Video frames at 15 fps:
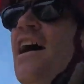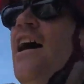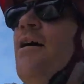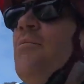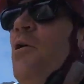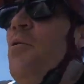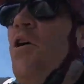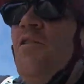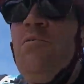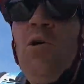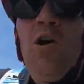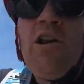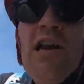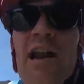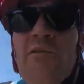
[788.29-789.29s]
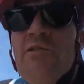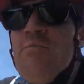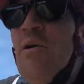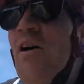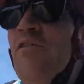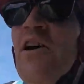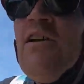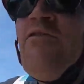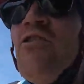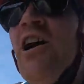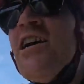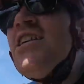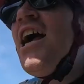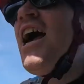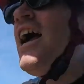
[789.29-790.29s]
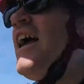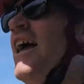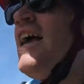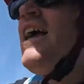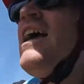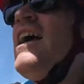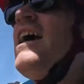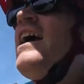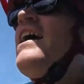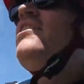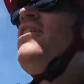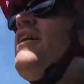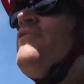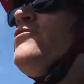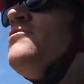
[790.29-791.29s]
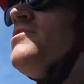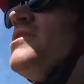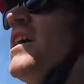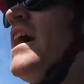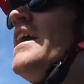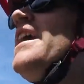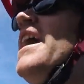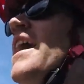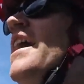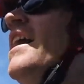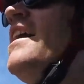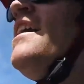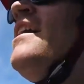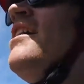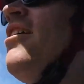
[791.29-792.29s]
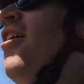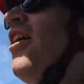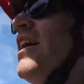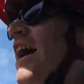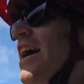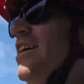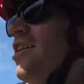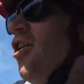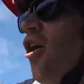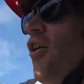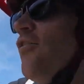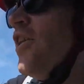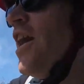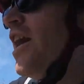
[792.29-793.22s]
My wife put on a lovely buffet for us, and I have to say, I ate a lot of